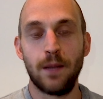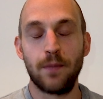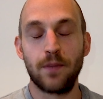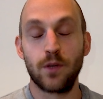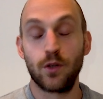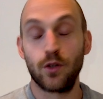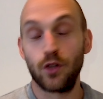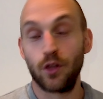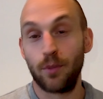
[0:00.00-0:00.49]

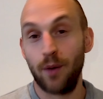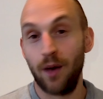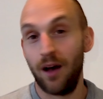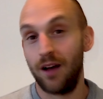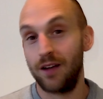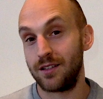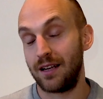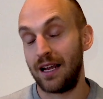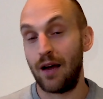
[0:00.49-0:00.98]
So I took the
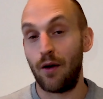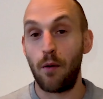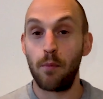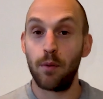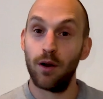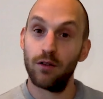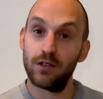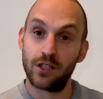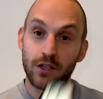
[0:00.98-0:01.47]
parcel out and
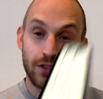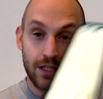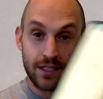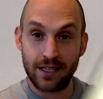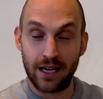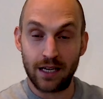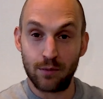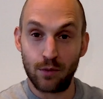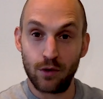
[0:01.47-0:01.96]
plonked it on the
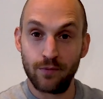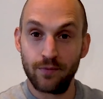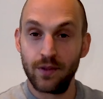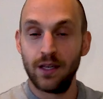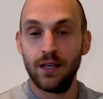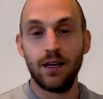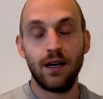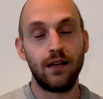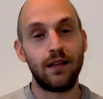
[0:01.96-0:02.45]
table
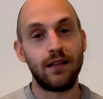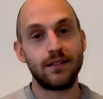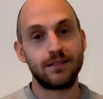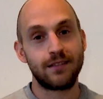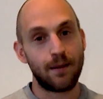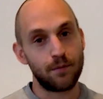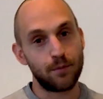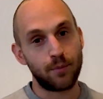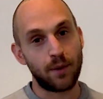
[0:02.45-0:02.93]
and then
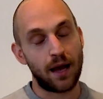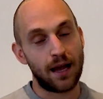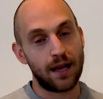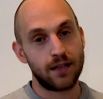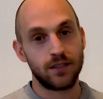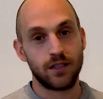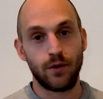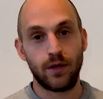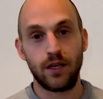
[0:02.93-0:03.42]
stepped
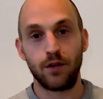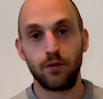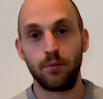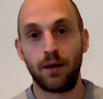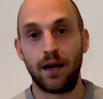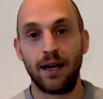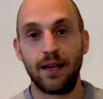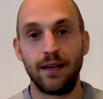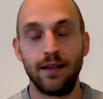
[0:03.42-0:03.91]
back so he could
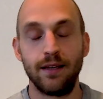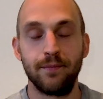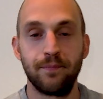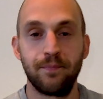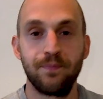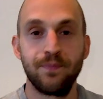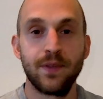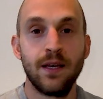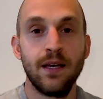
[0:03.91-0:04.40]
pack it.
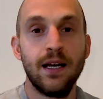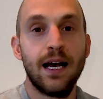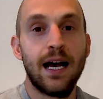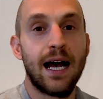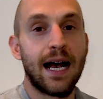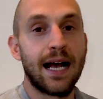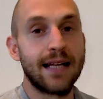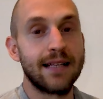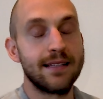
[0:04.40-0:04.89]

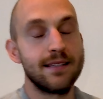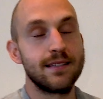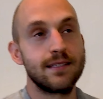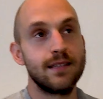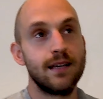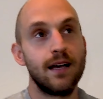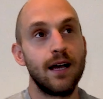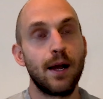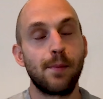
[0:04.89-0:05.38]
And
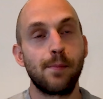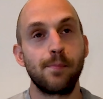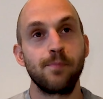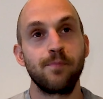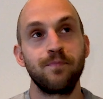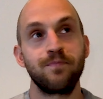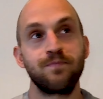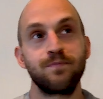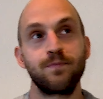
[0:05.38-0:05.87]

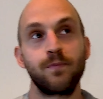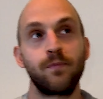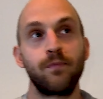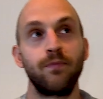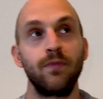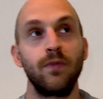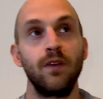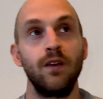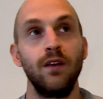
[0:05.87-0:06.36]

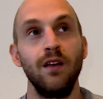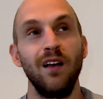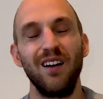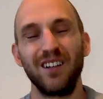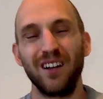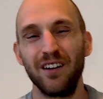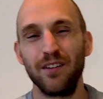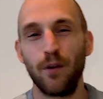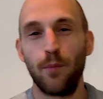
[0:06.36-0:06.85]

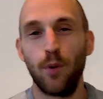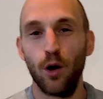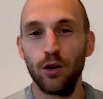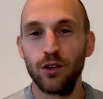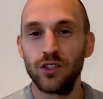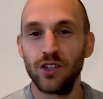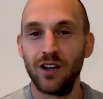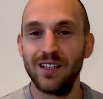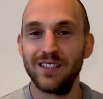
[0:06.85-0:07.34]
I kind of
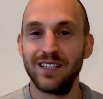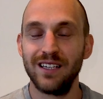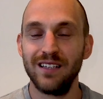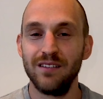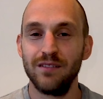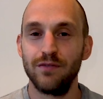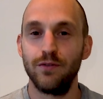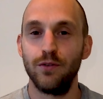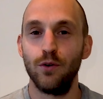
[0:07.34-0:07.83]

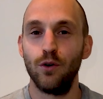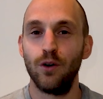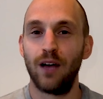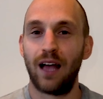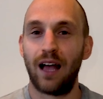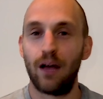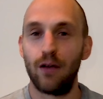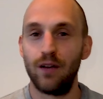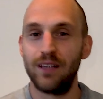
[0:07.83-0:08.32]
apologising for
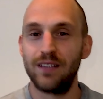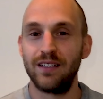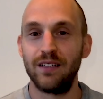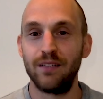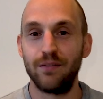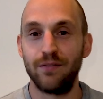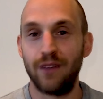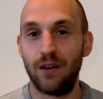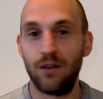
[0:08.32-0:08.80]
how little
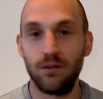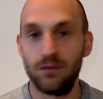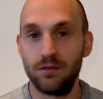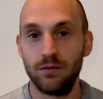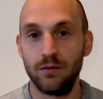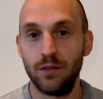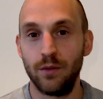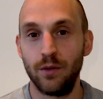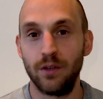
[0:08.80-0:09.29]
it felt
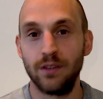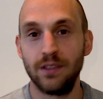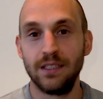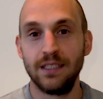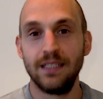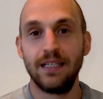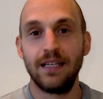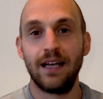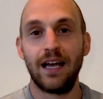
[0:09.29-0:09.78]
we were
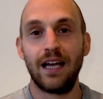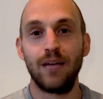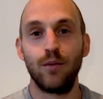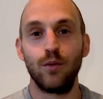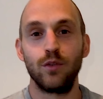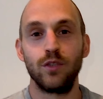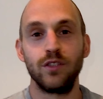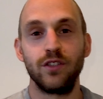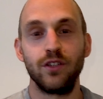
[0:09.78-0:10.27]

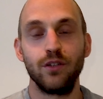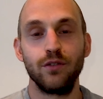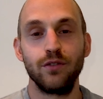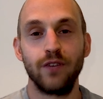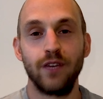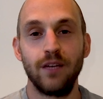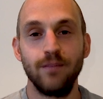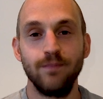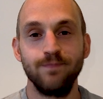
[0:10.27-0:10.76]
able do
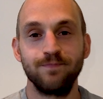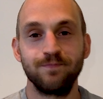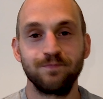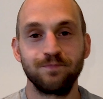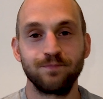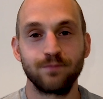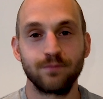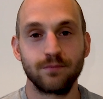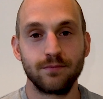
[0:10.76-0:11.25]
for him.
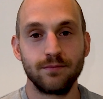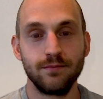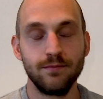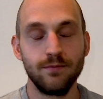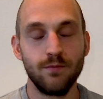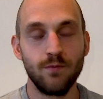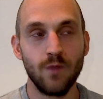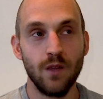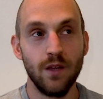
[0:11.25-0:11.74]

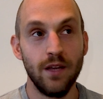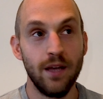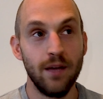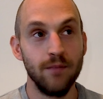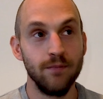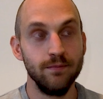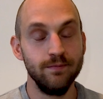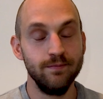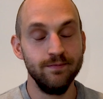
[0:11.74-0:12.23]

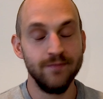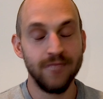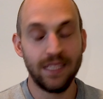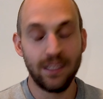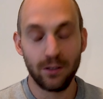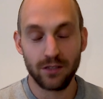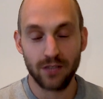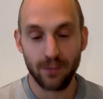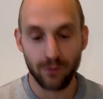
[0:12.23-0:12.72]
And he
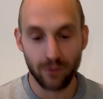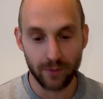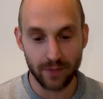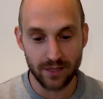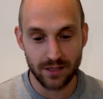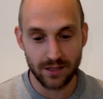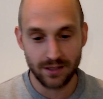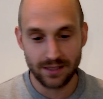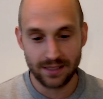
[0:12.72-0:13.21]
looked up from
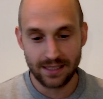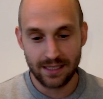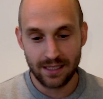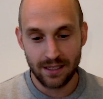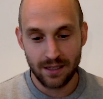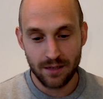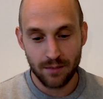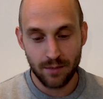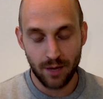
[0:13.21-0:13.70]
his
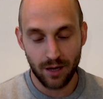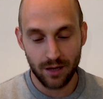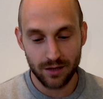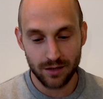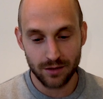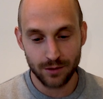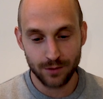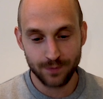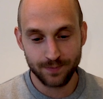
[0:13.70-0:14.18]

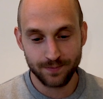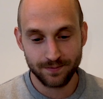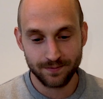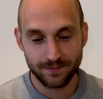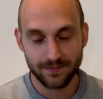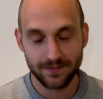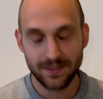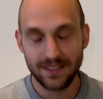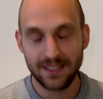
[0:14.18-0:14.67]
parcel
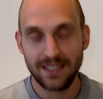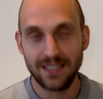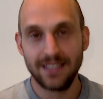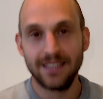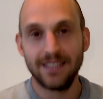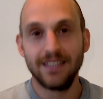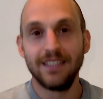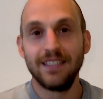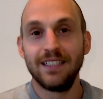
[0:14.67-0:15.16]

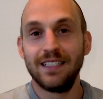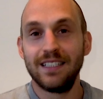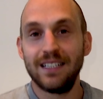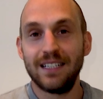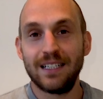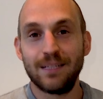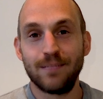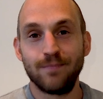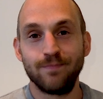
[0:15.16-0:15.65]

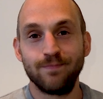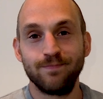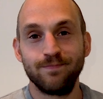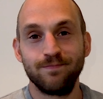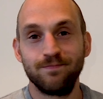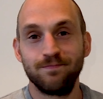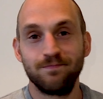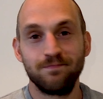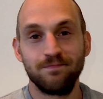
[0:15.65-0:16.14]
and
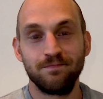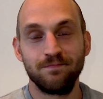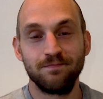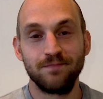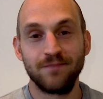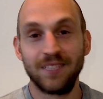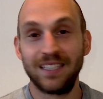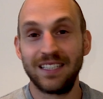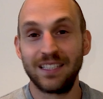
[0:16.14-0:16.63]

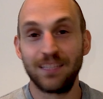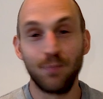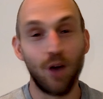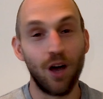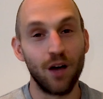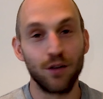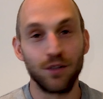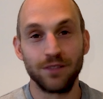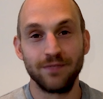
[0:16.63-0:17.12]
he
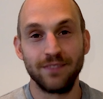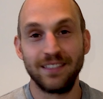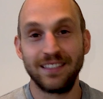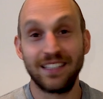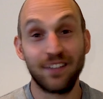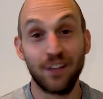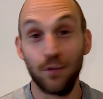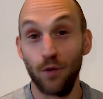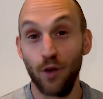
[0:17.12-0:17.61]
smiled. He
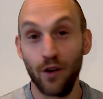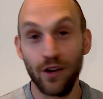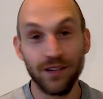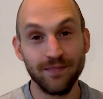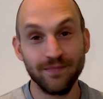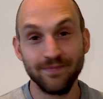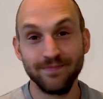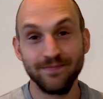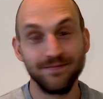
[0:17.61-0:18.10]
said, "Don't
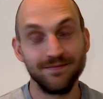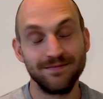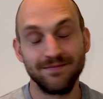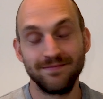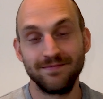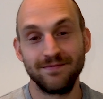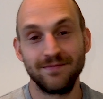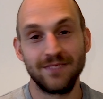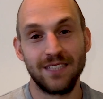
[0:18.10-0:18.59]
worry,
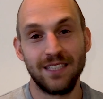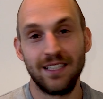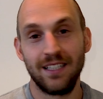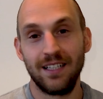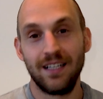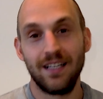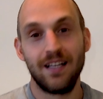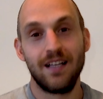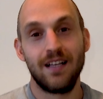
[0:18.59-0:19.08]

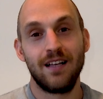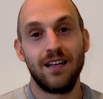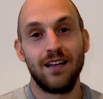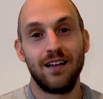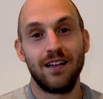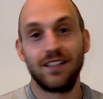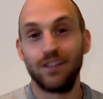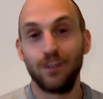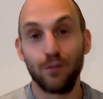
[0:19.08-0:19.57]

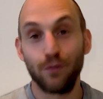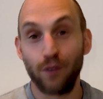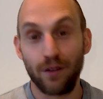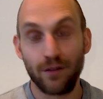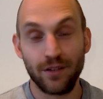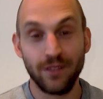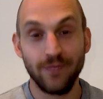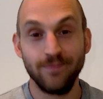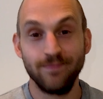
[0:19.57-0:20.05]
it's not
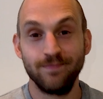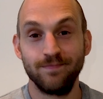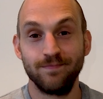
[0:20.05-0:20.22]
forever."